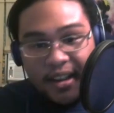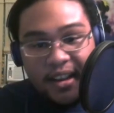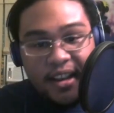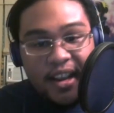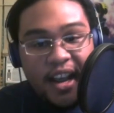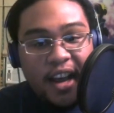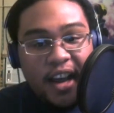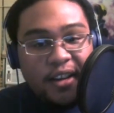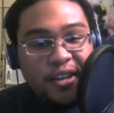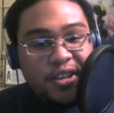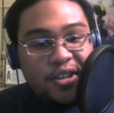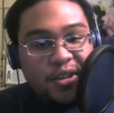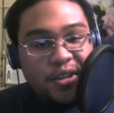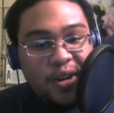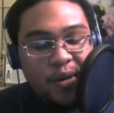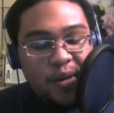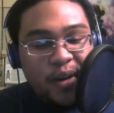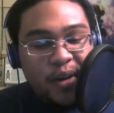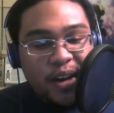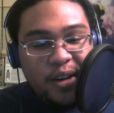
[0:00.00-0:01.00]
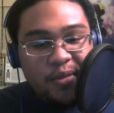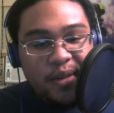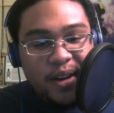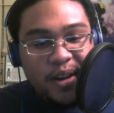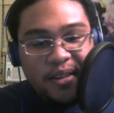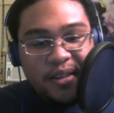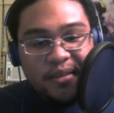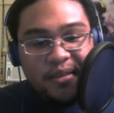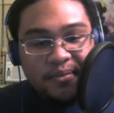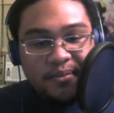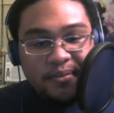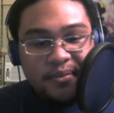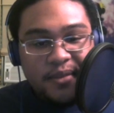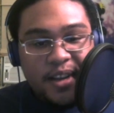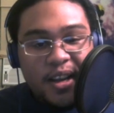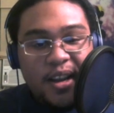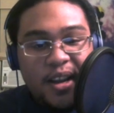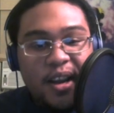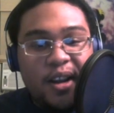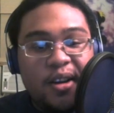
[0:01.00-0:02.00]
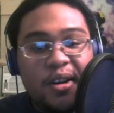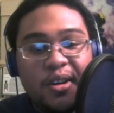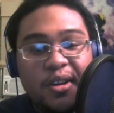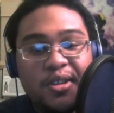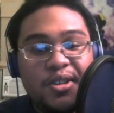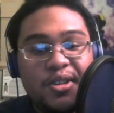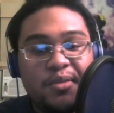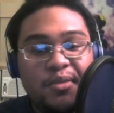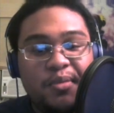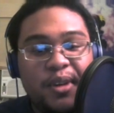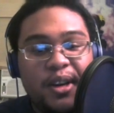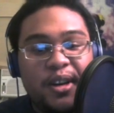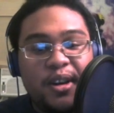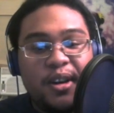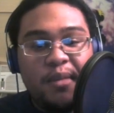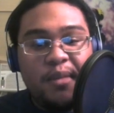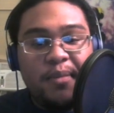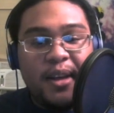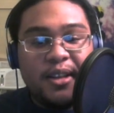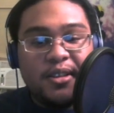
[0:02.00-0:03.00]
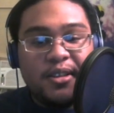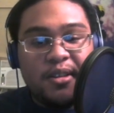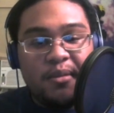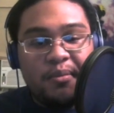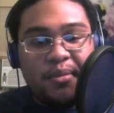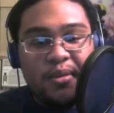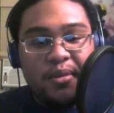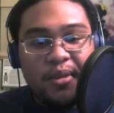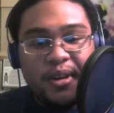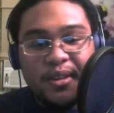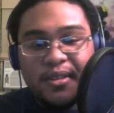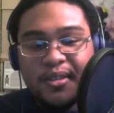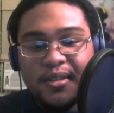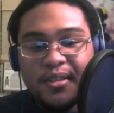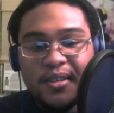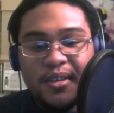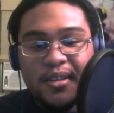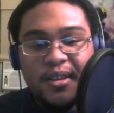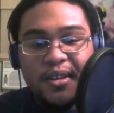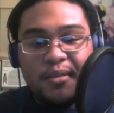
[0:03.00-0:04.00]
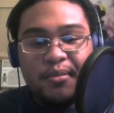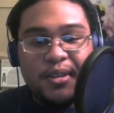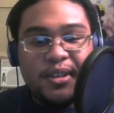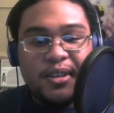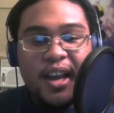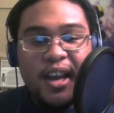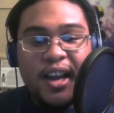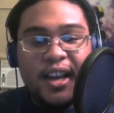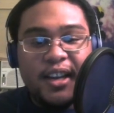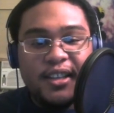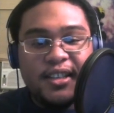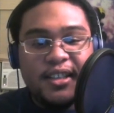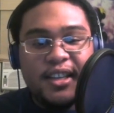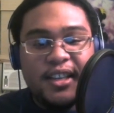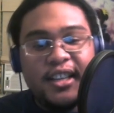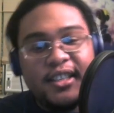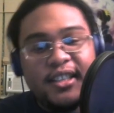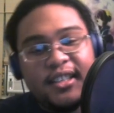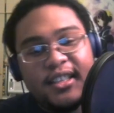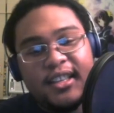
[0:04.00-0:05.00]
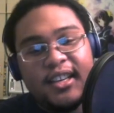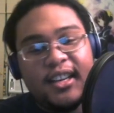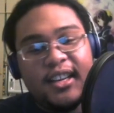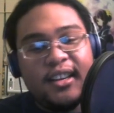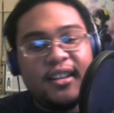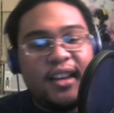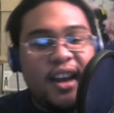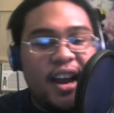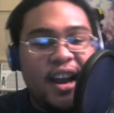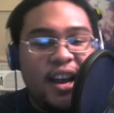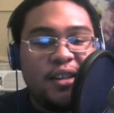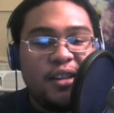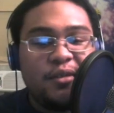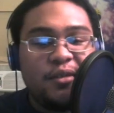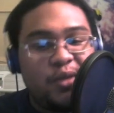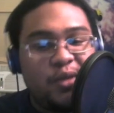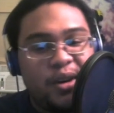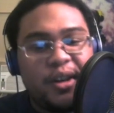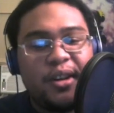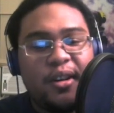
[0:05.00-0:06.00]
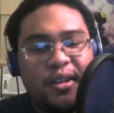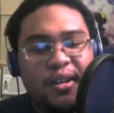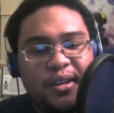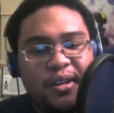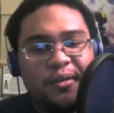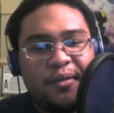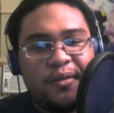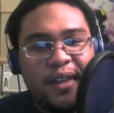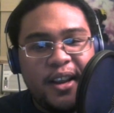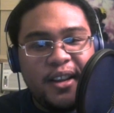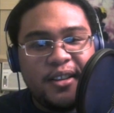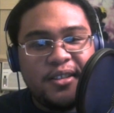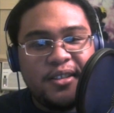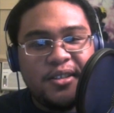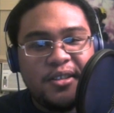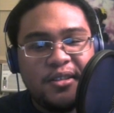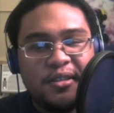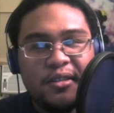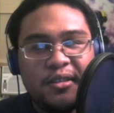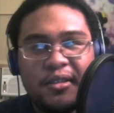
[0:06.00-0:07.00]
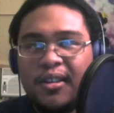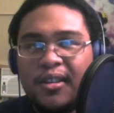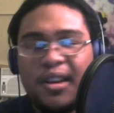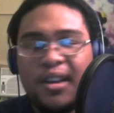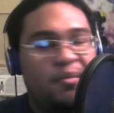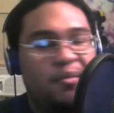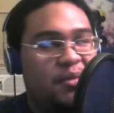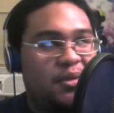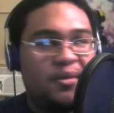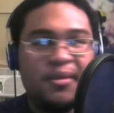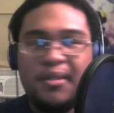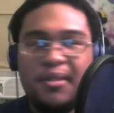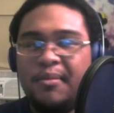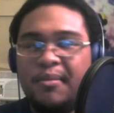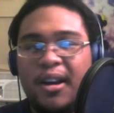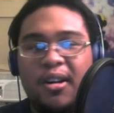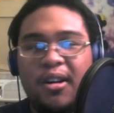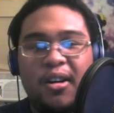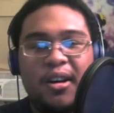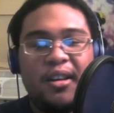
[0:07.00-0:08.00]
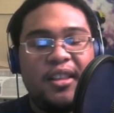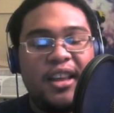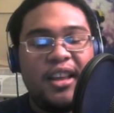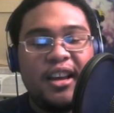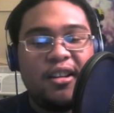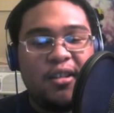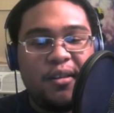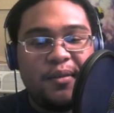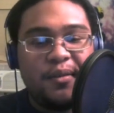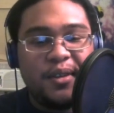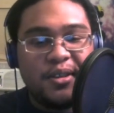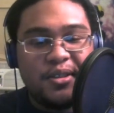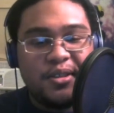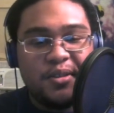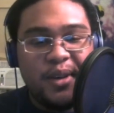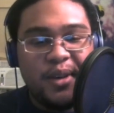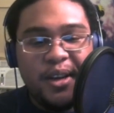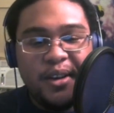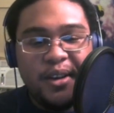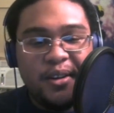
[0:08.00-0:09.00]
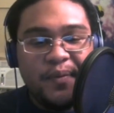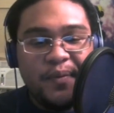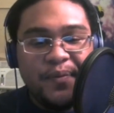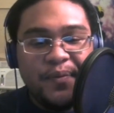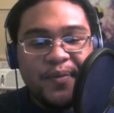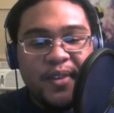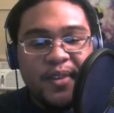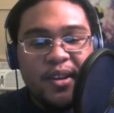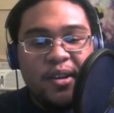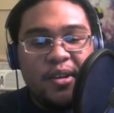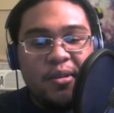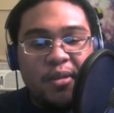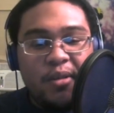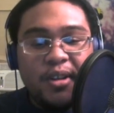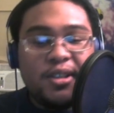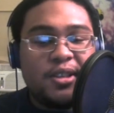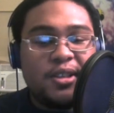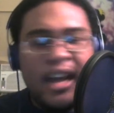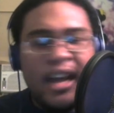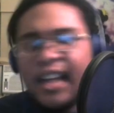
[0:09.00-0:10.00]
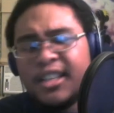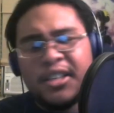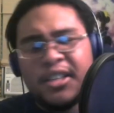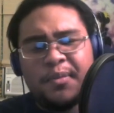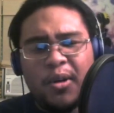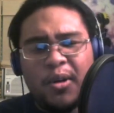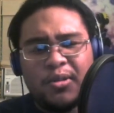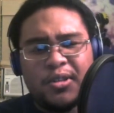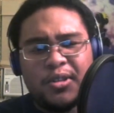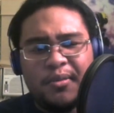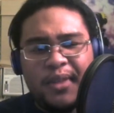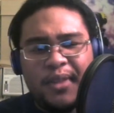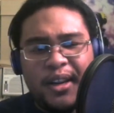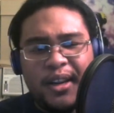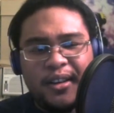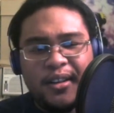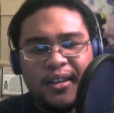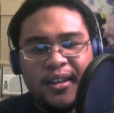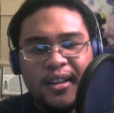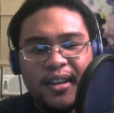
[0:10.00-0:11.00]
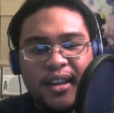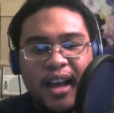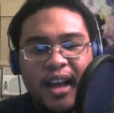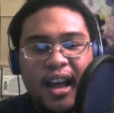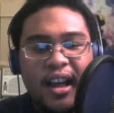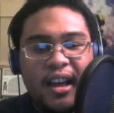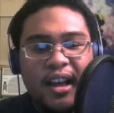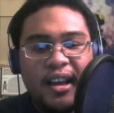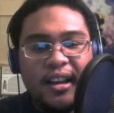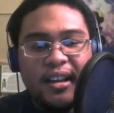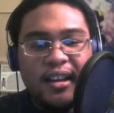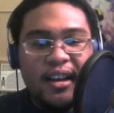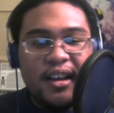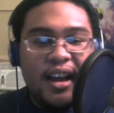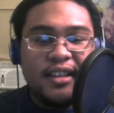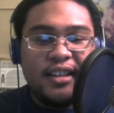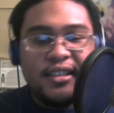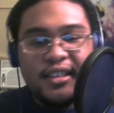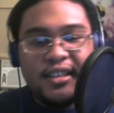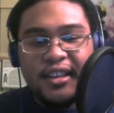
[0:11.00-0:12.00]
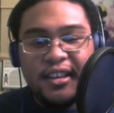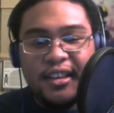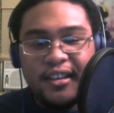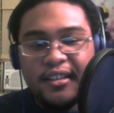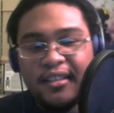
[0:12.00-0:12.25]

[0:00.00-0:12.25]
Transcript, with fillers: How did you know anyway? I heard you bring it up at some point. Besides, it's kind of written on your face. Am I that obvious to read? What's that supposed to mean? I see.